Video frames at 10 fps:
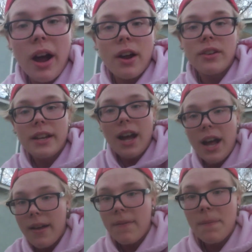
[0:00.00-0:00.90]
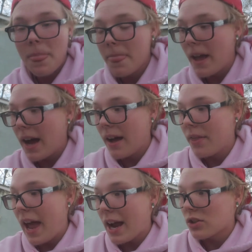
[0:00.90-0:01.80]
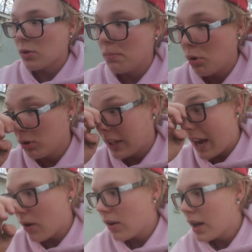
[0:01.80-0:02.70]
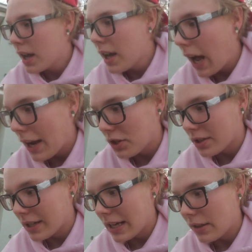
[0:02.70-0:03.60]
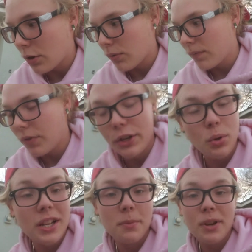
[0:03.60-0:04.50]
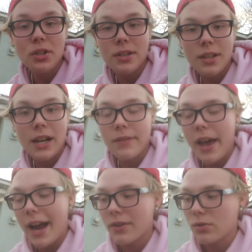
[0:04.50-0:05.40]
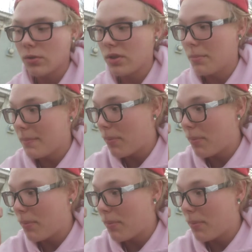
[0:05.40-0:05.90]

I already got the axle pulled out. I just need the transmission side of the axle to be